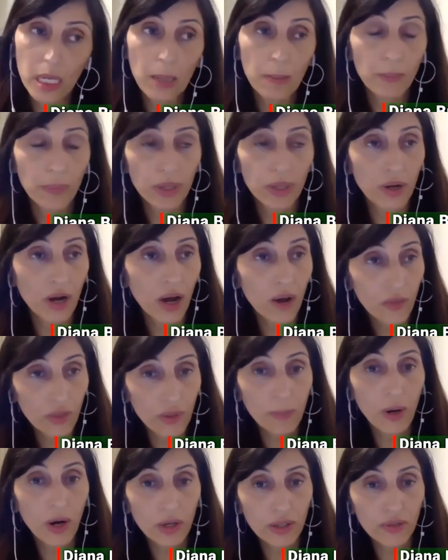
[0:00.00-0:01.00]
but on the
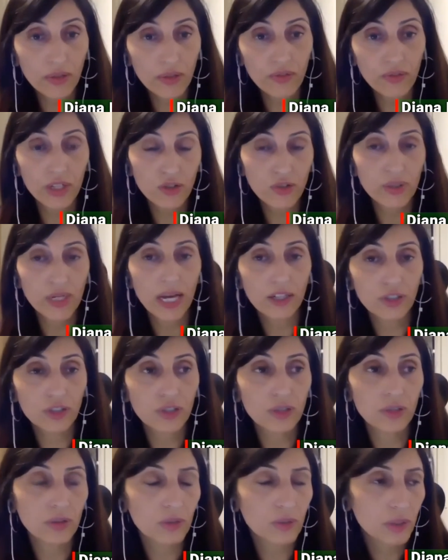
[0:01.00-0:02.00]
part of the
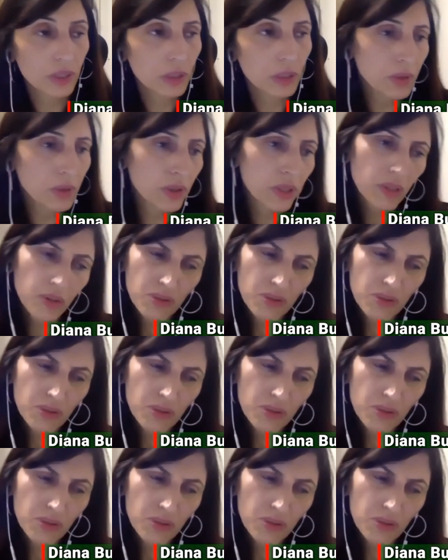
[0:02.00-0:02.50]
international community,